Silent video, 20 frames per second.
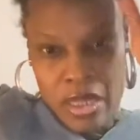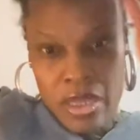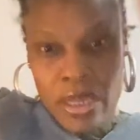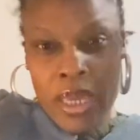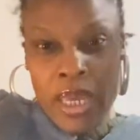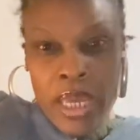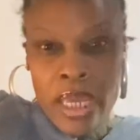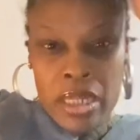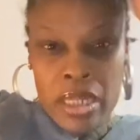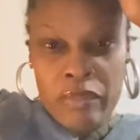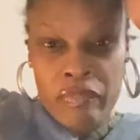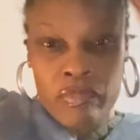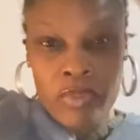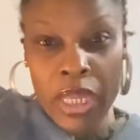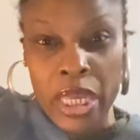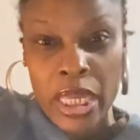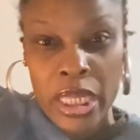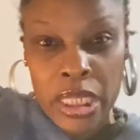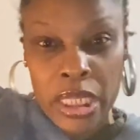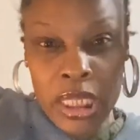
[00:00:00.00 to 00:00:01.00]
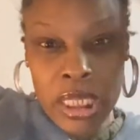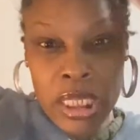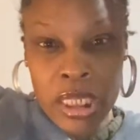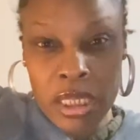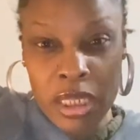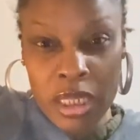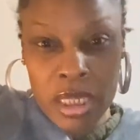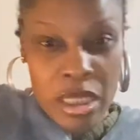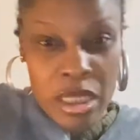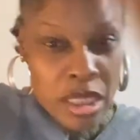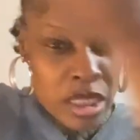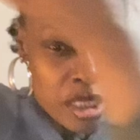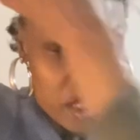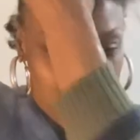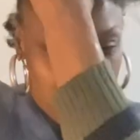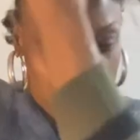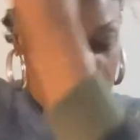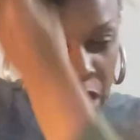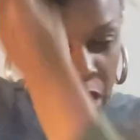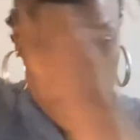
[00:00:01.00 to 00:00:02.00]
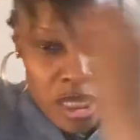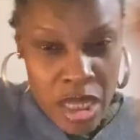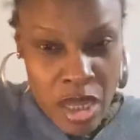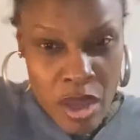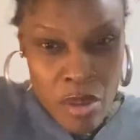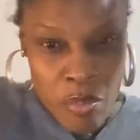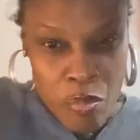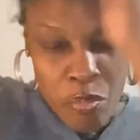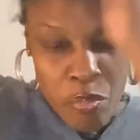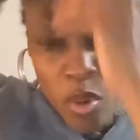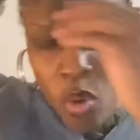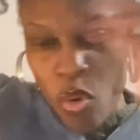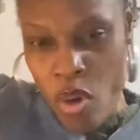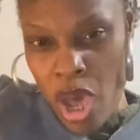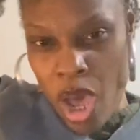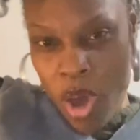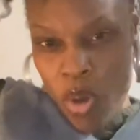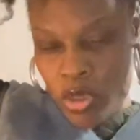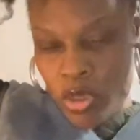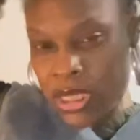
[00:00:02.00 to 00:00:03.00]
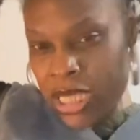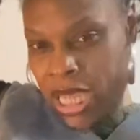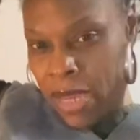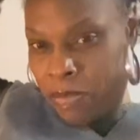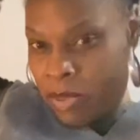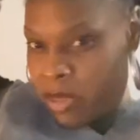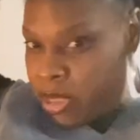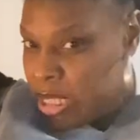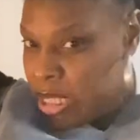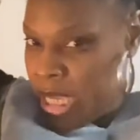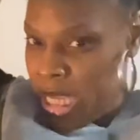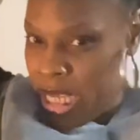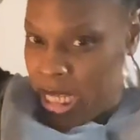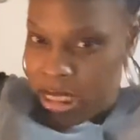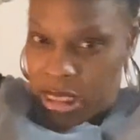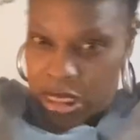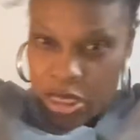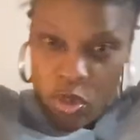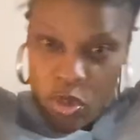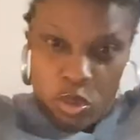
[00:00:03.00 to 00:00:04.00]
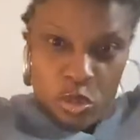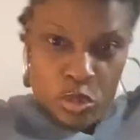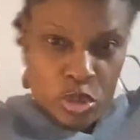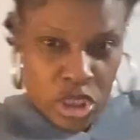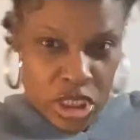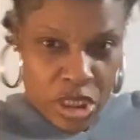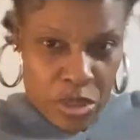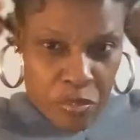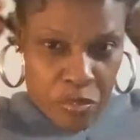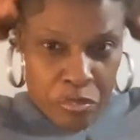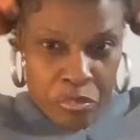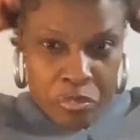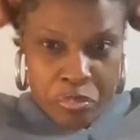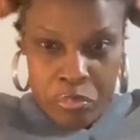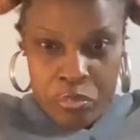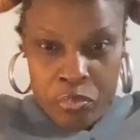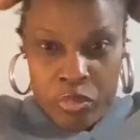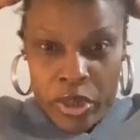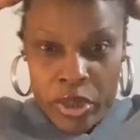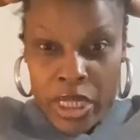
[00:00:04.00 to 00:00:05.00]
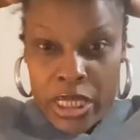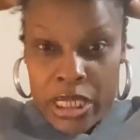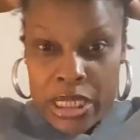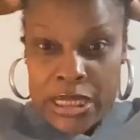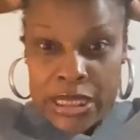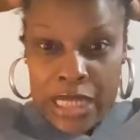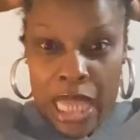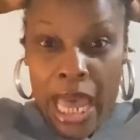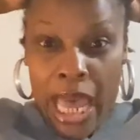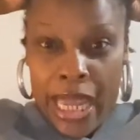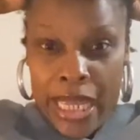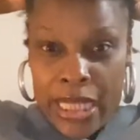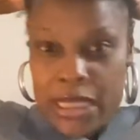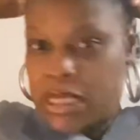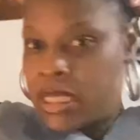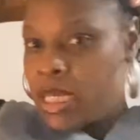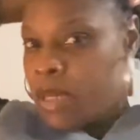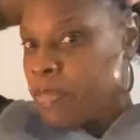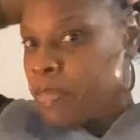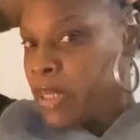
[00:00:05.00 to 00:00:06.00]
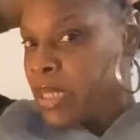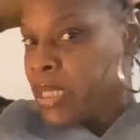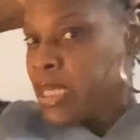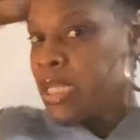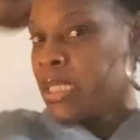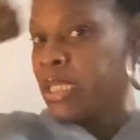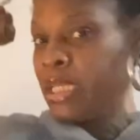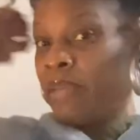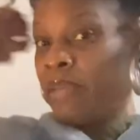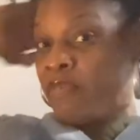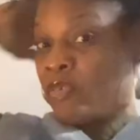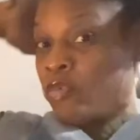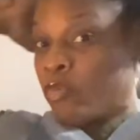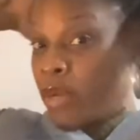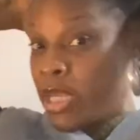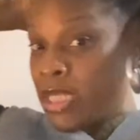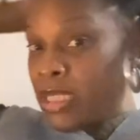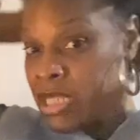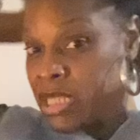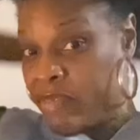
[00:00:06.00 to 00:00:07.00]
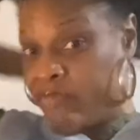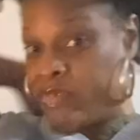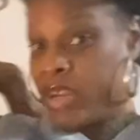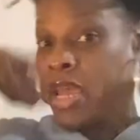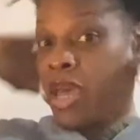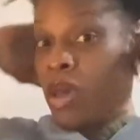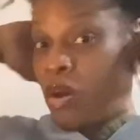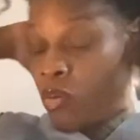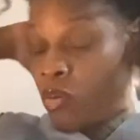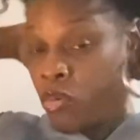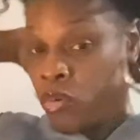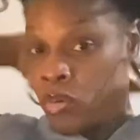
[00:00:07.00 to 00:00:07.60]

kind of like in a mohawk type of thing. So you just bring the sides up and then leave the rest of it out.